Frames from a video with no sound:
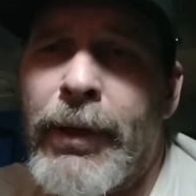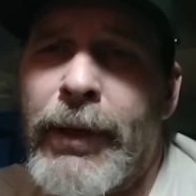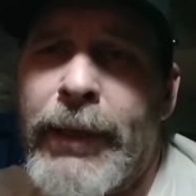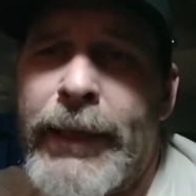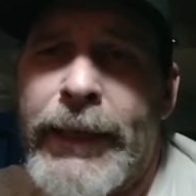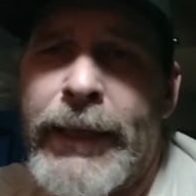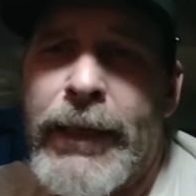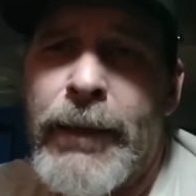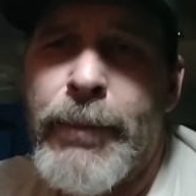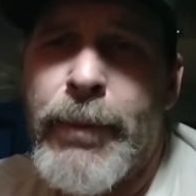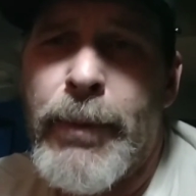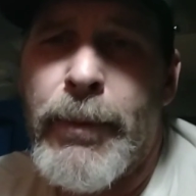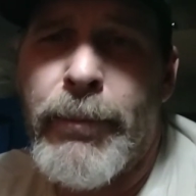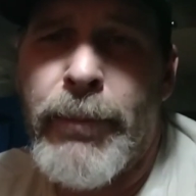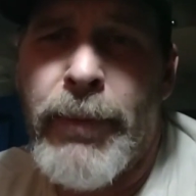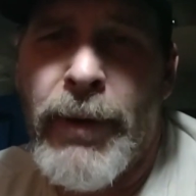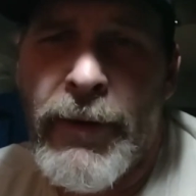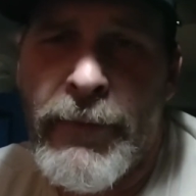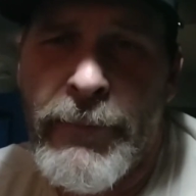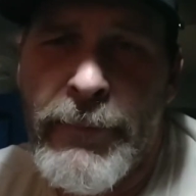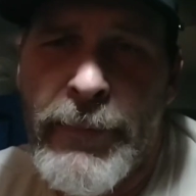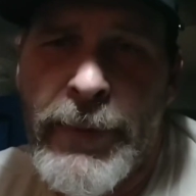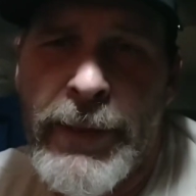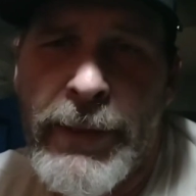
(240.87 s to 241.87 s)
put a link up
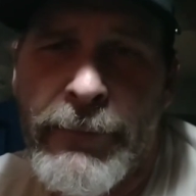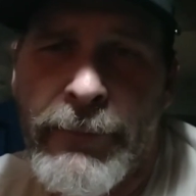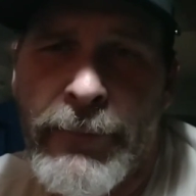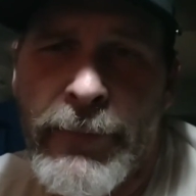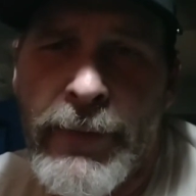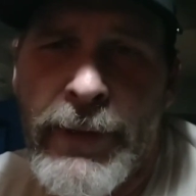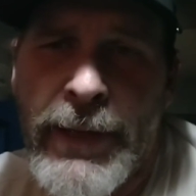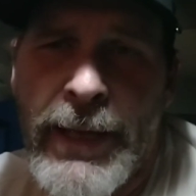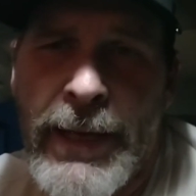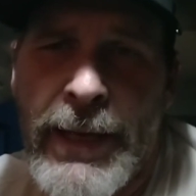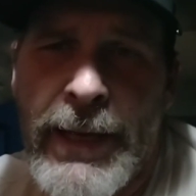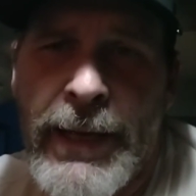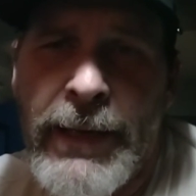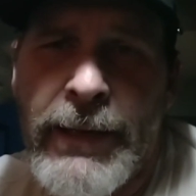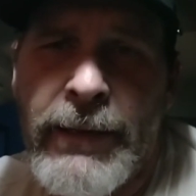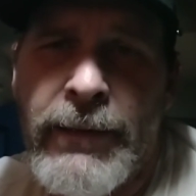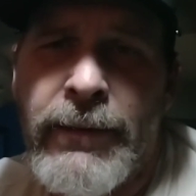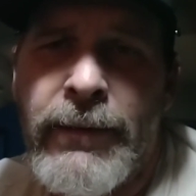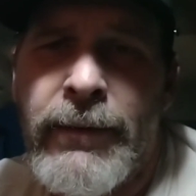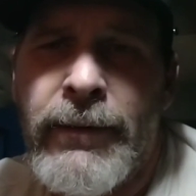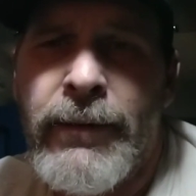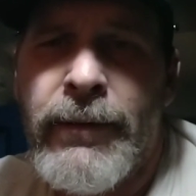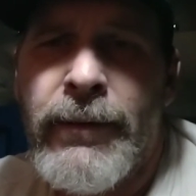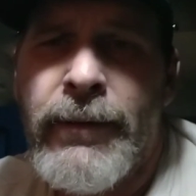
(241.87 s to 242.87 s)
above me for that.
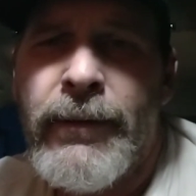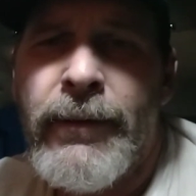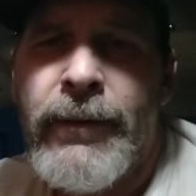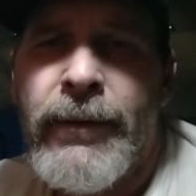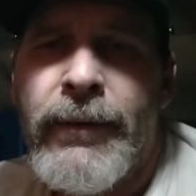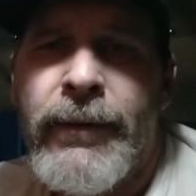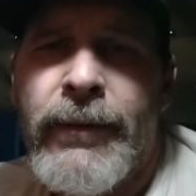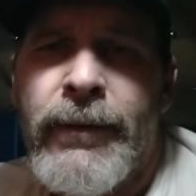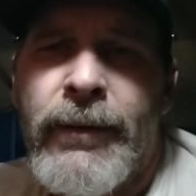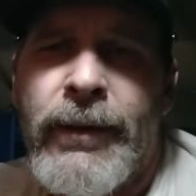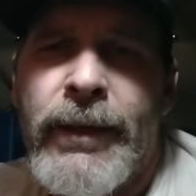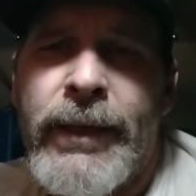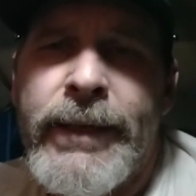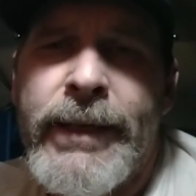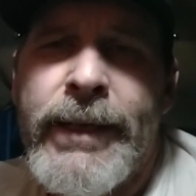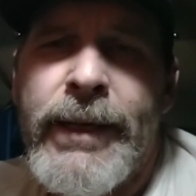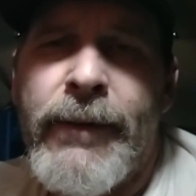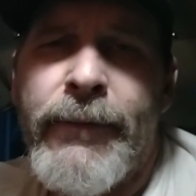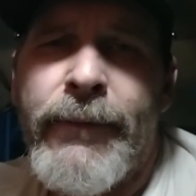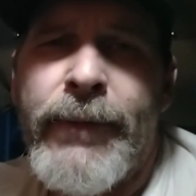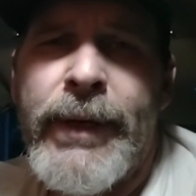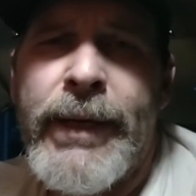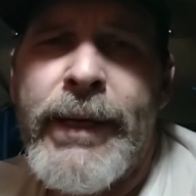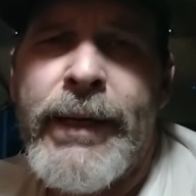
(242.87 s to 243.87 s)
I
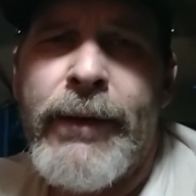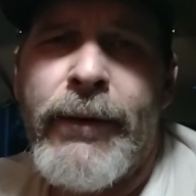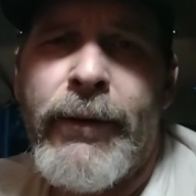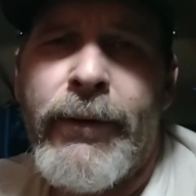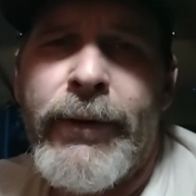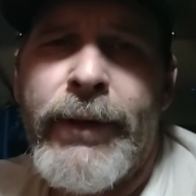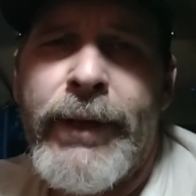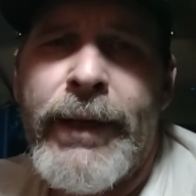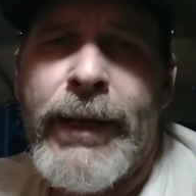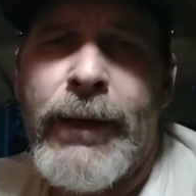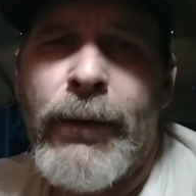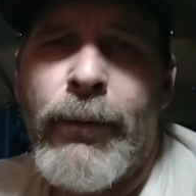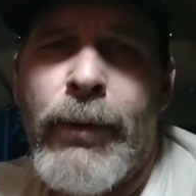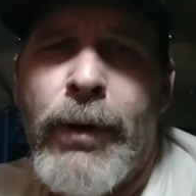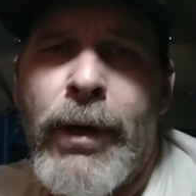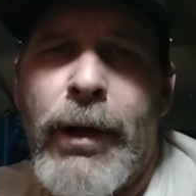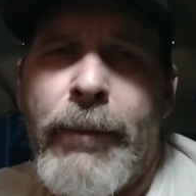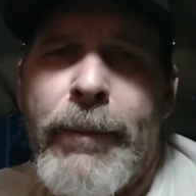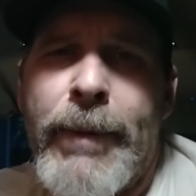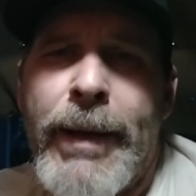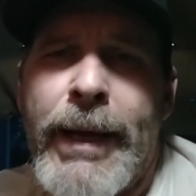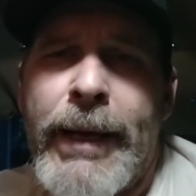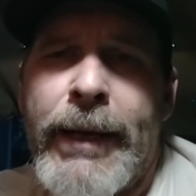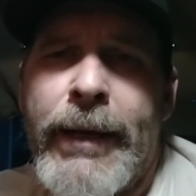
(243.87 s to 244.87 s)
did a video on that a
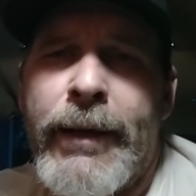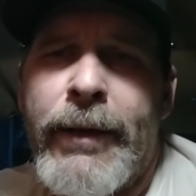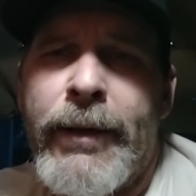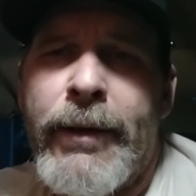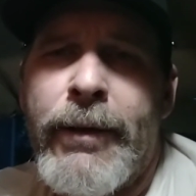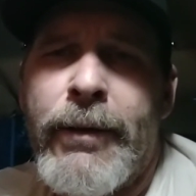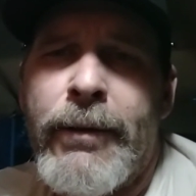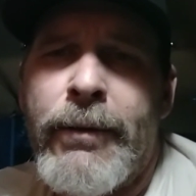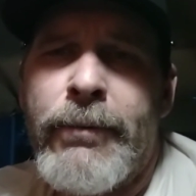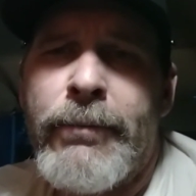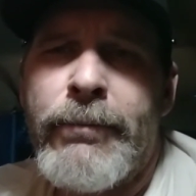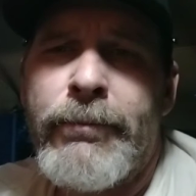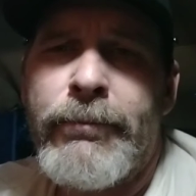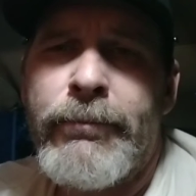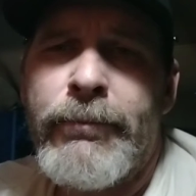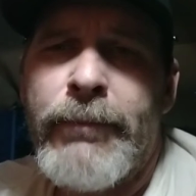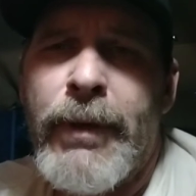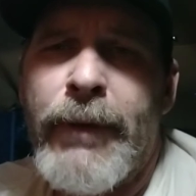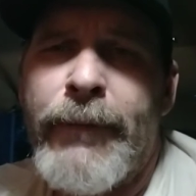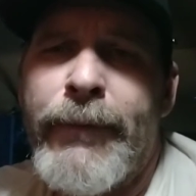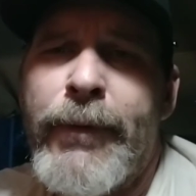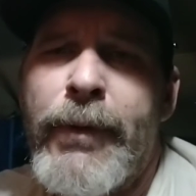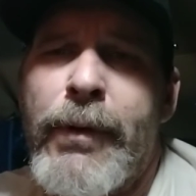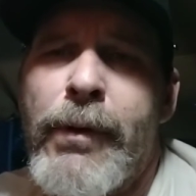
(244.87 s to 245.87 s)
while back ago.
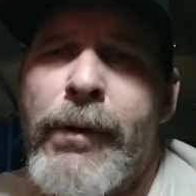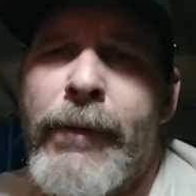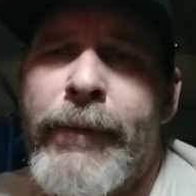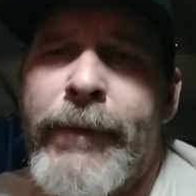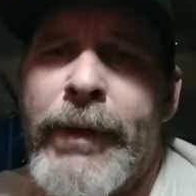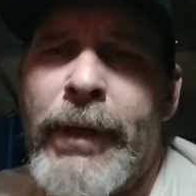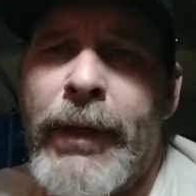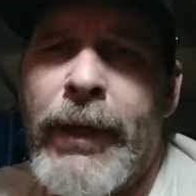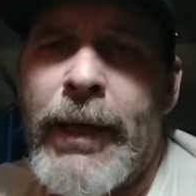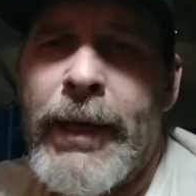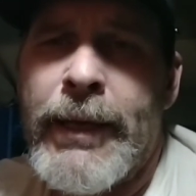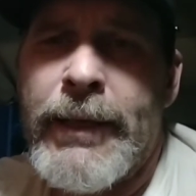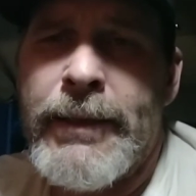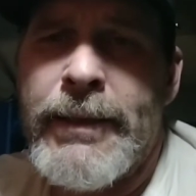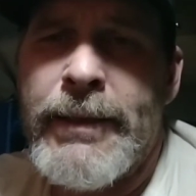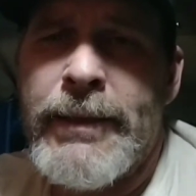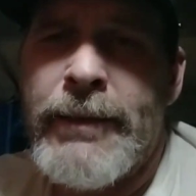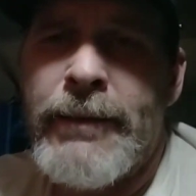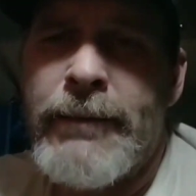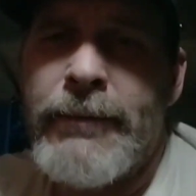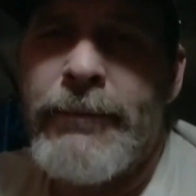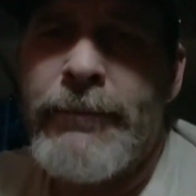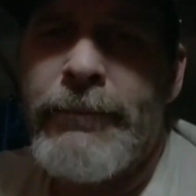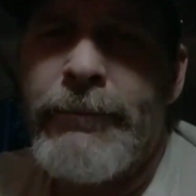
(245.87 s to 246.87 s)
A few of you liked
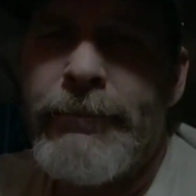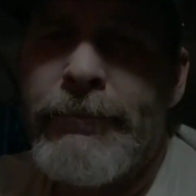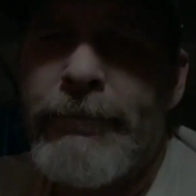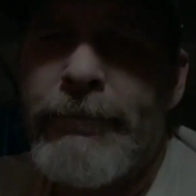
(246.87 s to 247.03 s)
it.